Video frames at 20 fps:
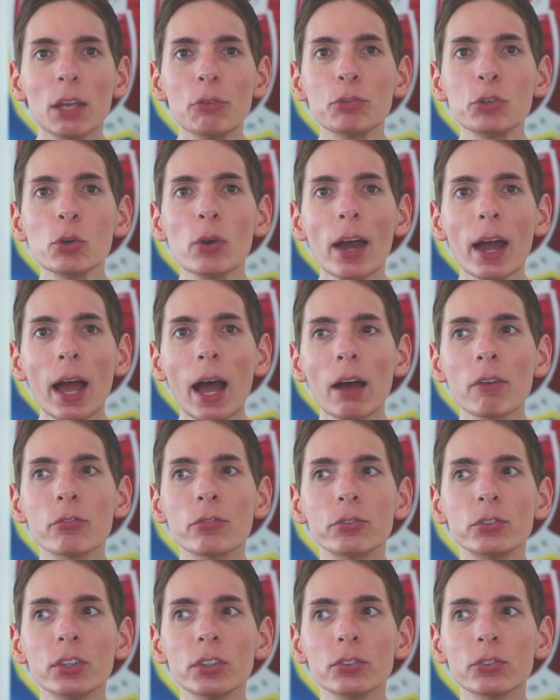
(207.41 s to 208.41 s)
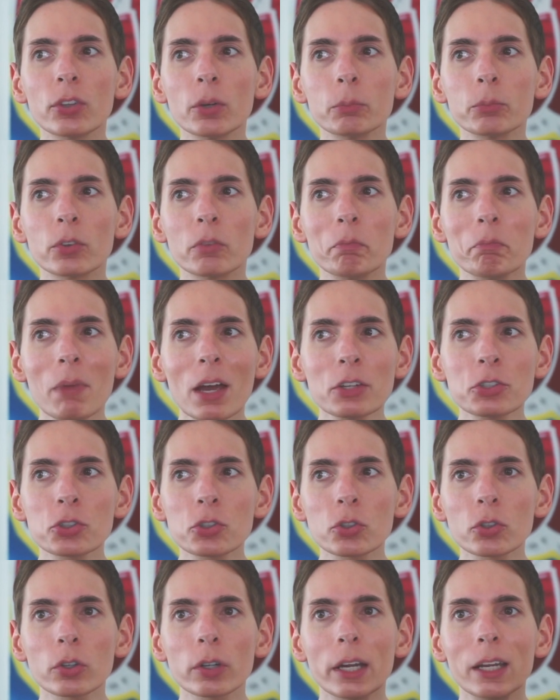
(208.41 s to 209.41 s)
If you have systems of
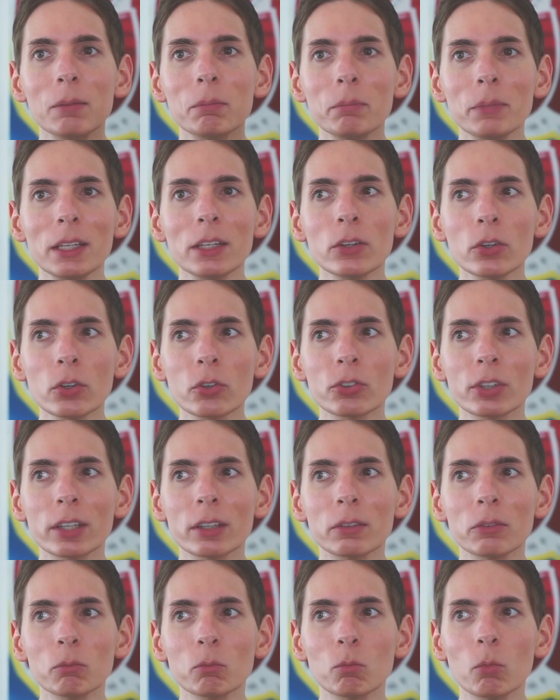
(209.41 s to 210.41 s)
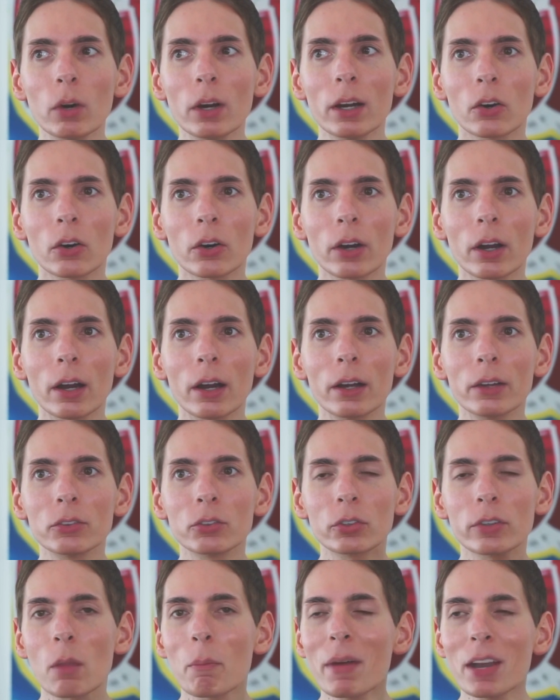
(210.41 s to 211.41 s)
measure and meters and, or uh,
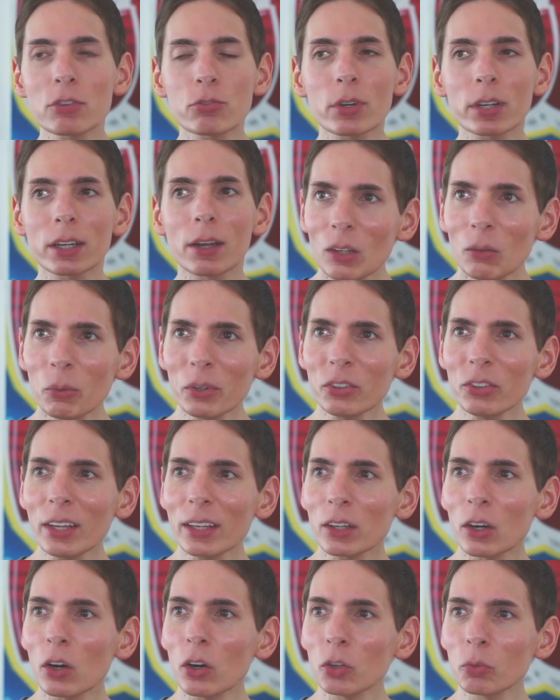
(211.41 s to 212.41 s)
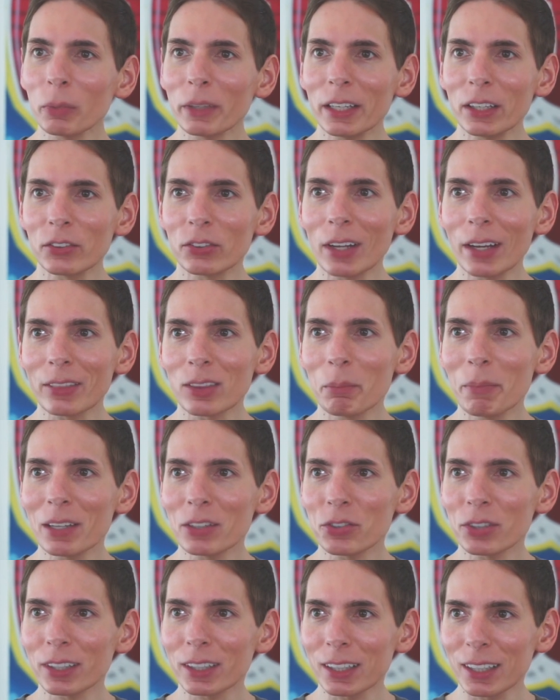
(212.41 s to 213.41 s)
so the metric, what is that called when it's not the
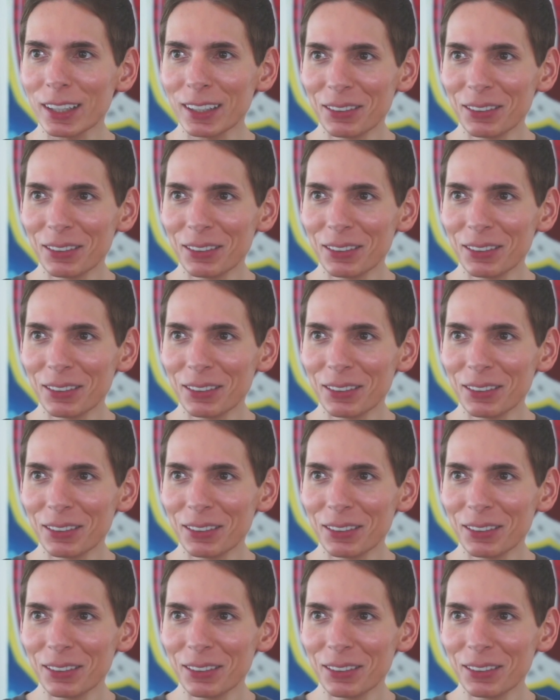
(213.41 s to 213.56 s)
metric?